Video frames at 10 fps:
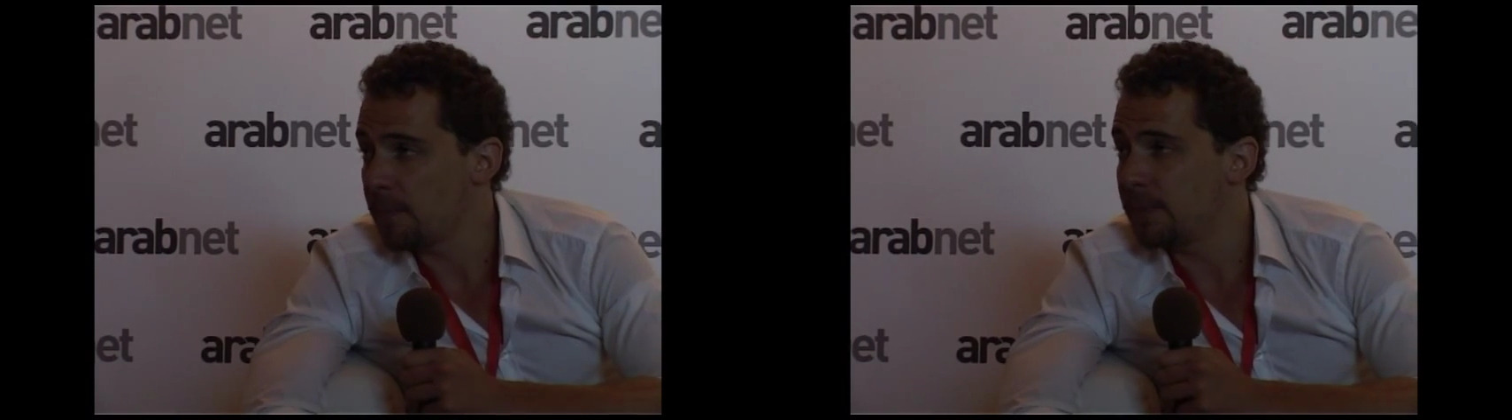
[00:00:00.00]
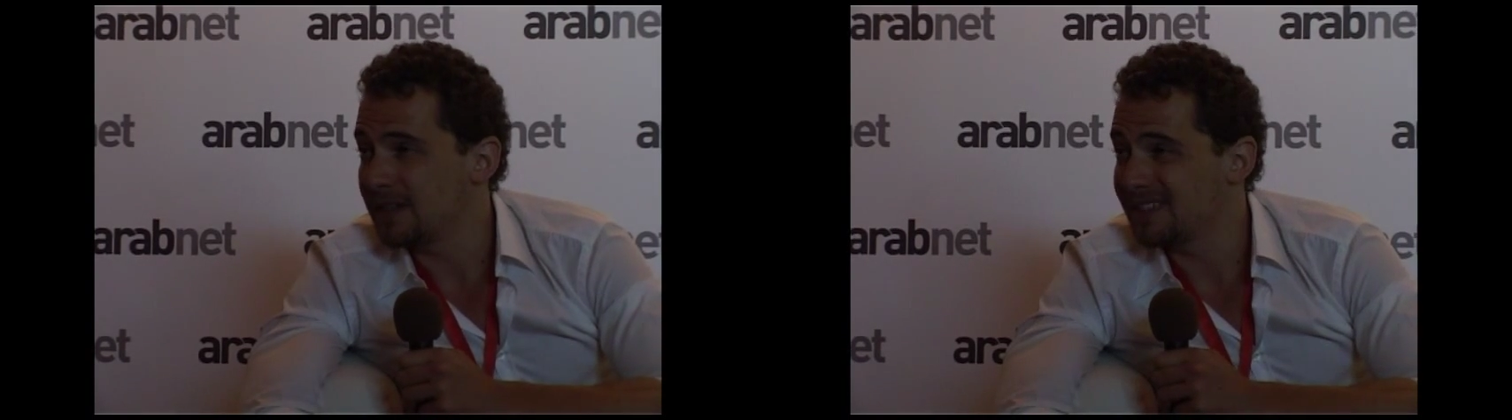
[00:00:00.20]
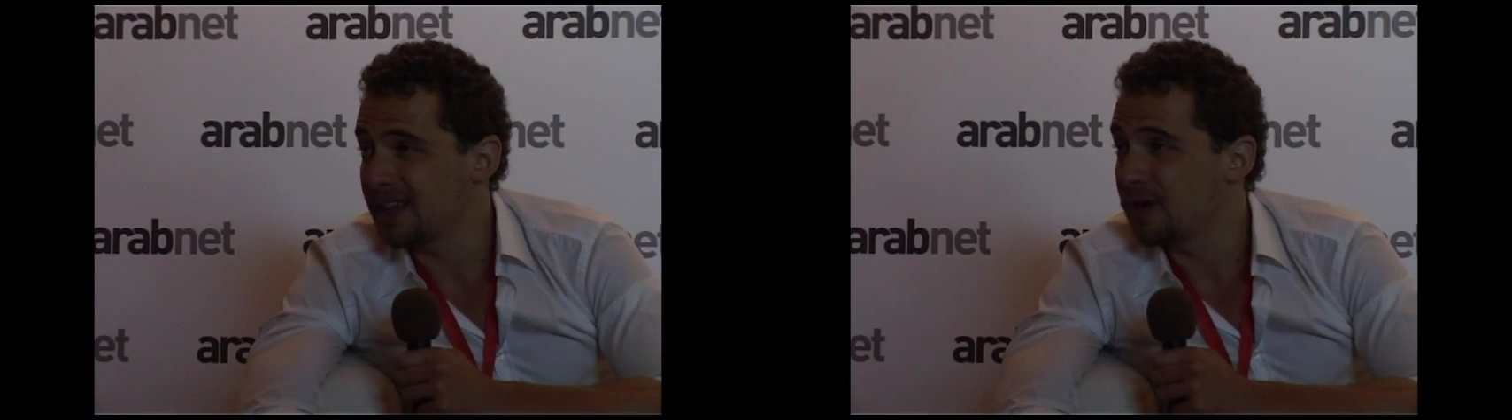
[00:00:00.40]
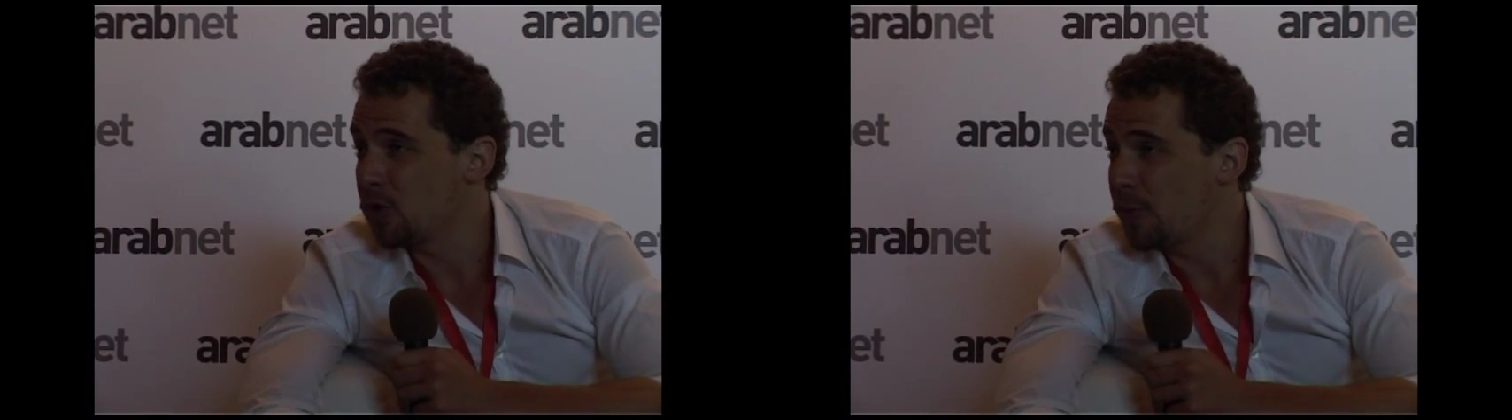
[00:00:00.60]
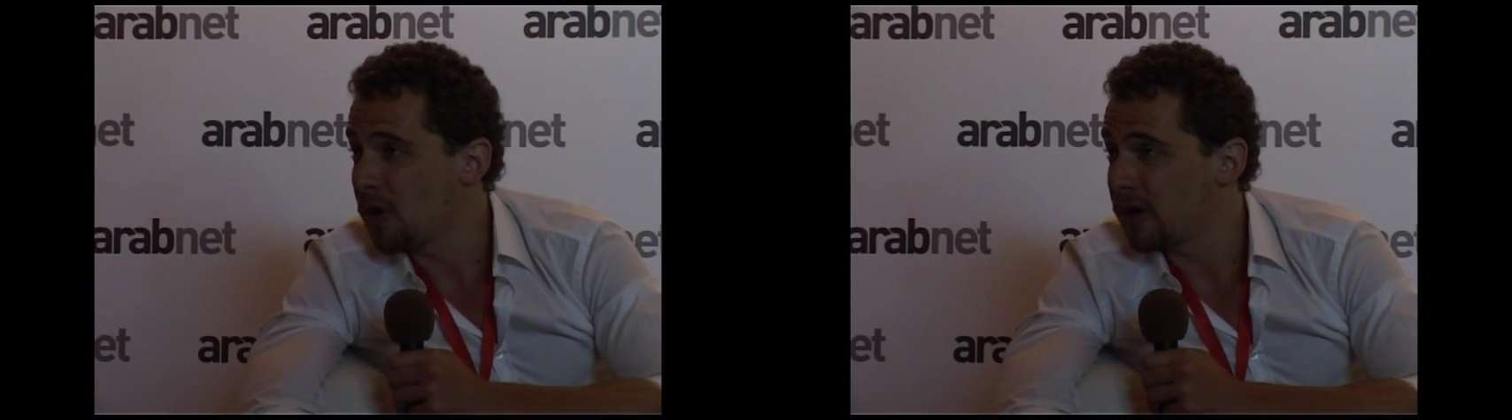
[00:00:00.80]
companies like
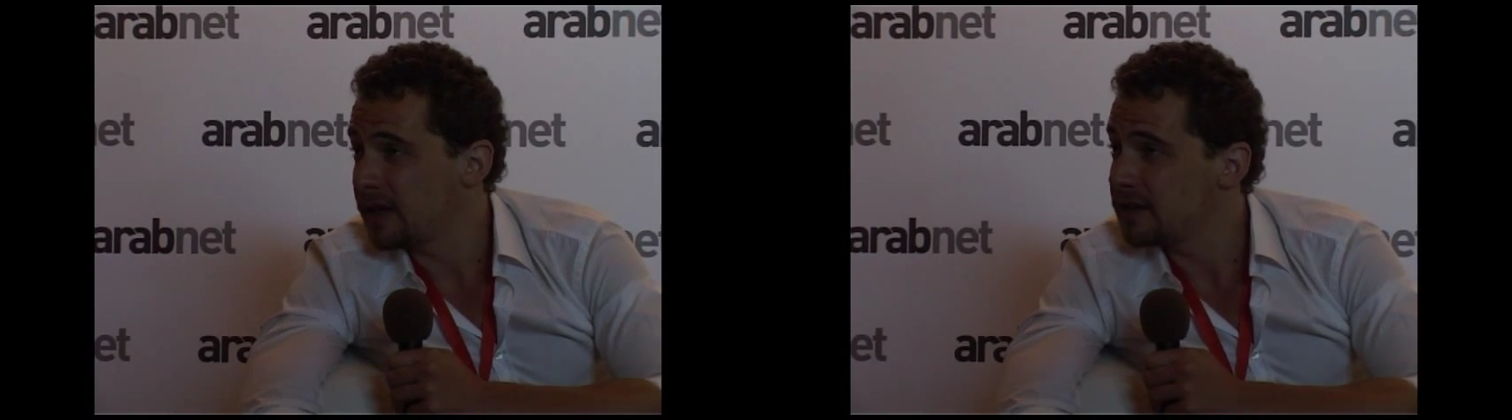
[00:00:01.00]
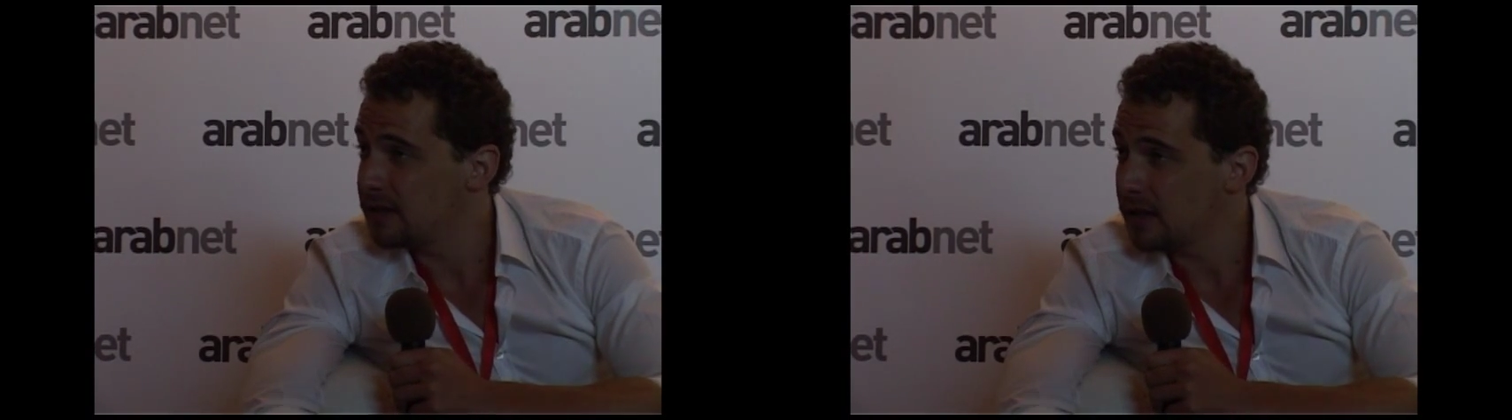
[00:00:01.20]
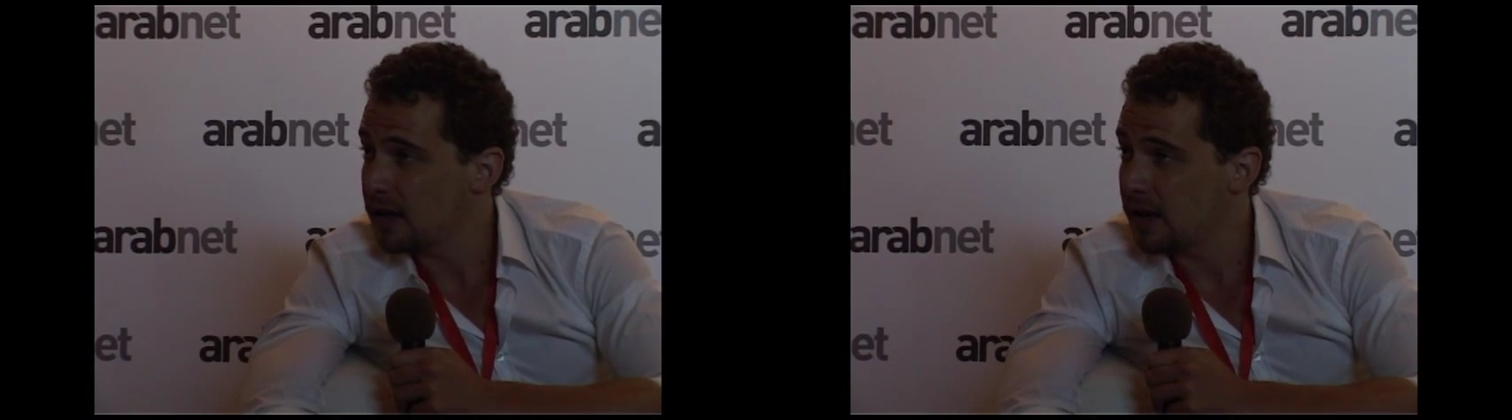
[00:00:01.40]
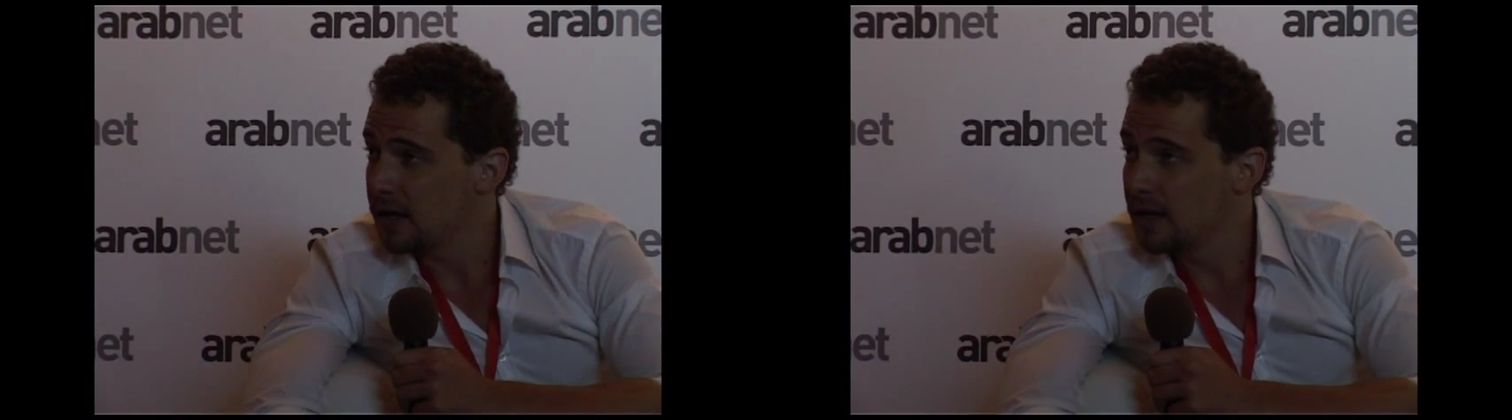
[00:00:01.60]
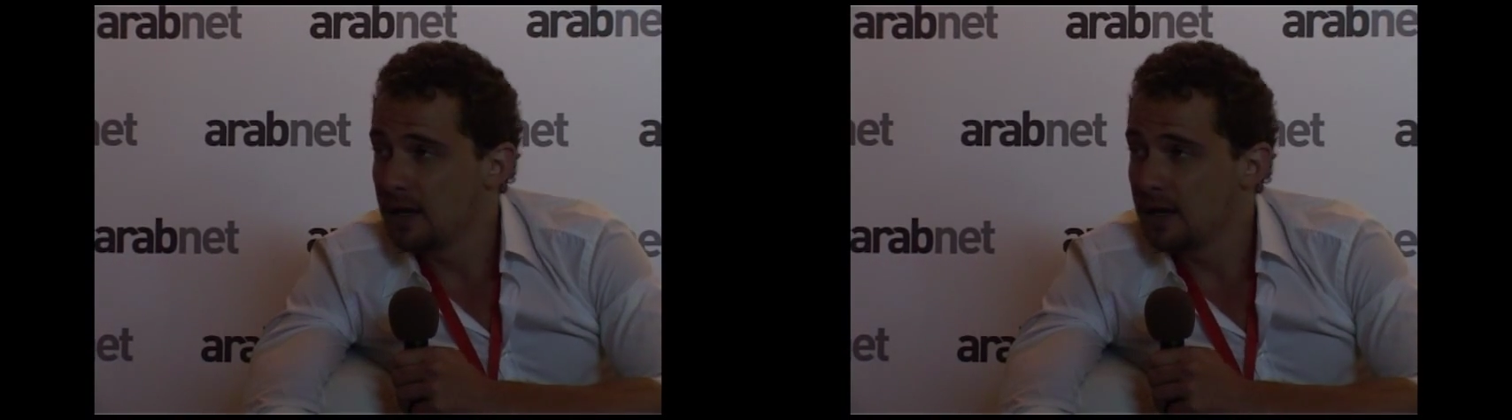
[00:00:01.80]
Groupon and Zynga